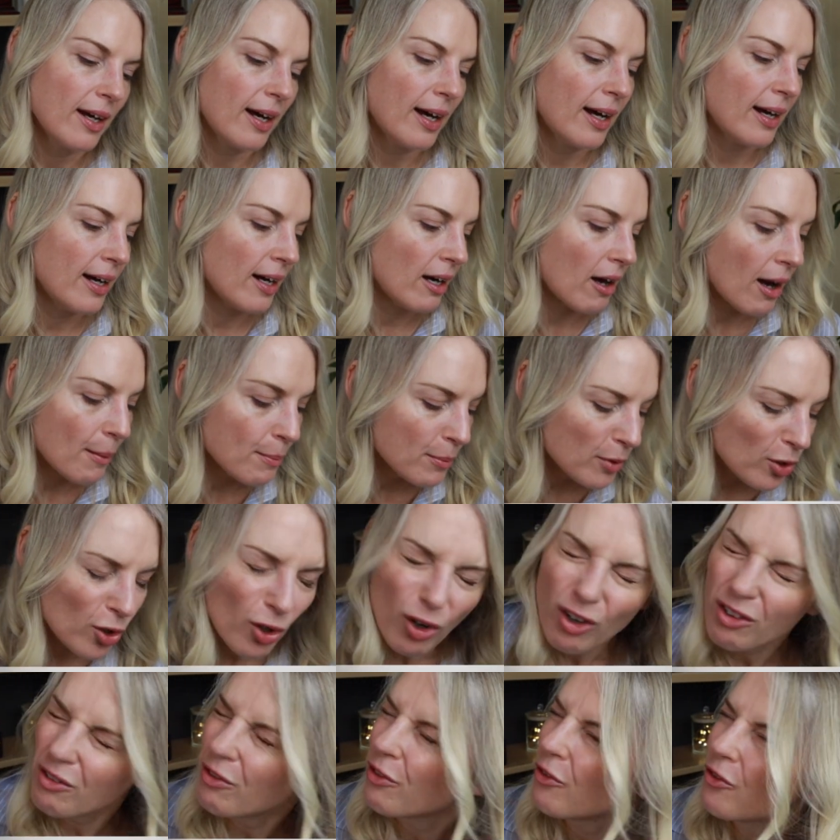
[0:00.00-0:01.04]
Uh, I'm
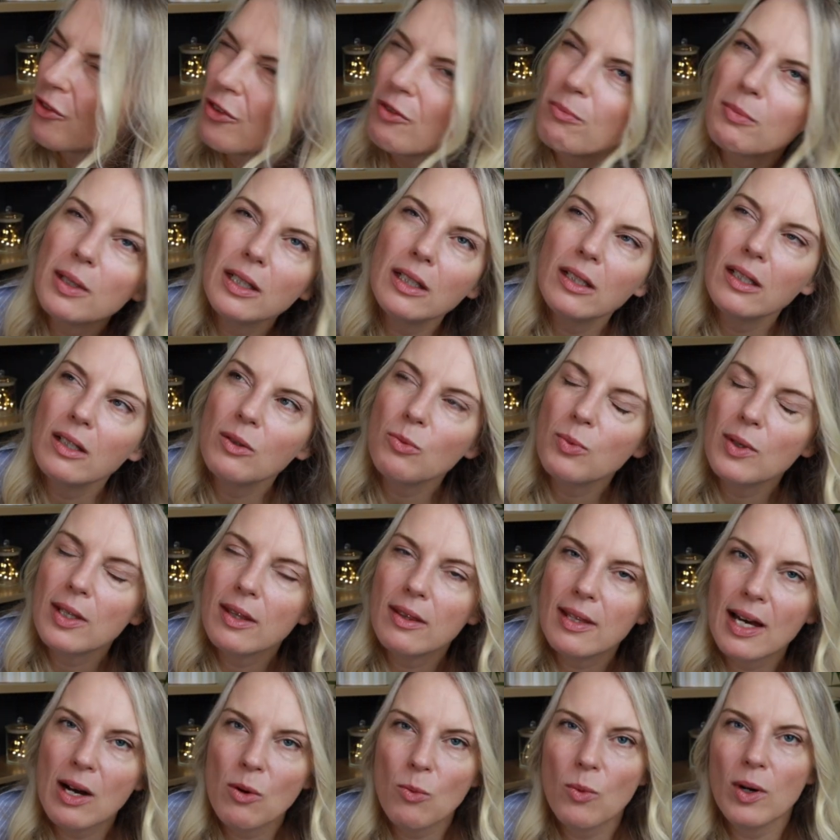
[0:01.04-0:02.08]
not familiar
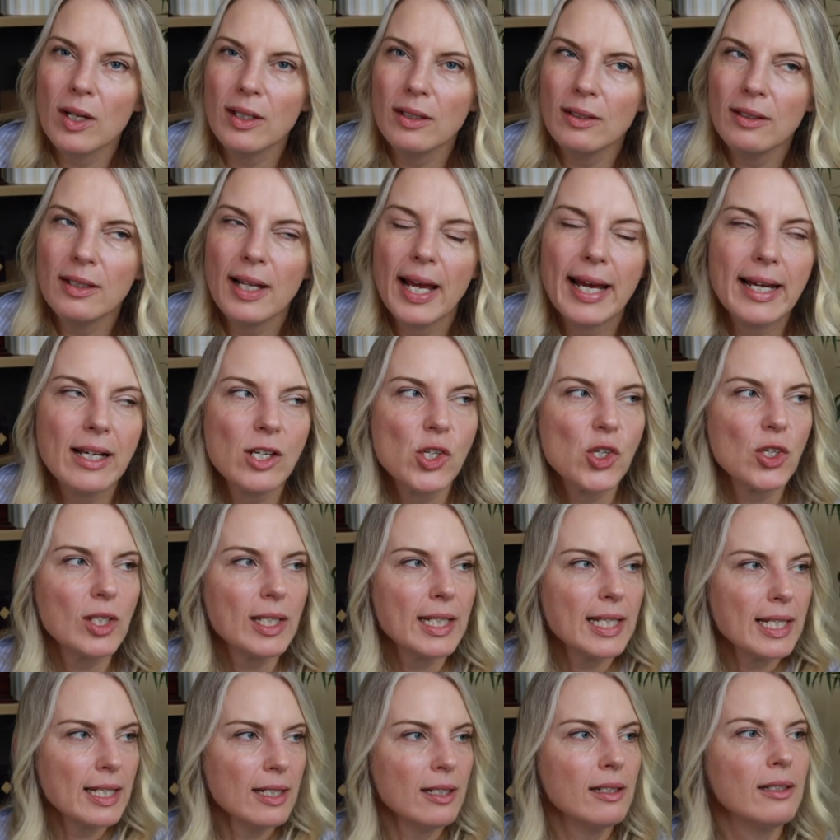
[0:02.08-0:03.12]
with that one
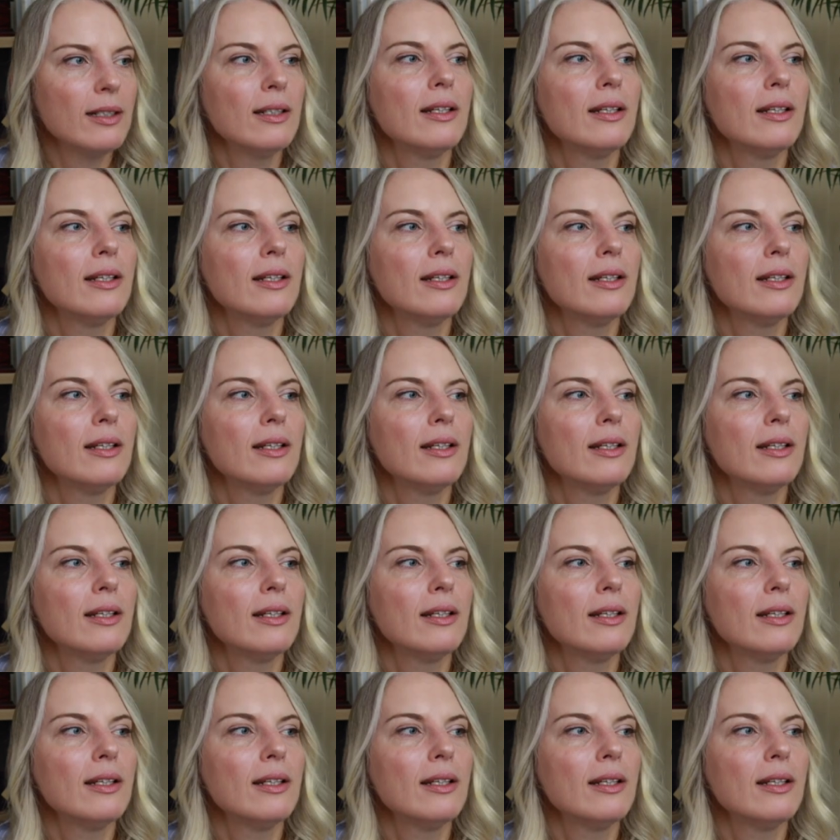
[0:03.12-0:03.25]
actually.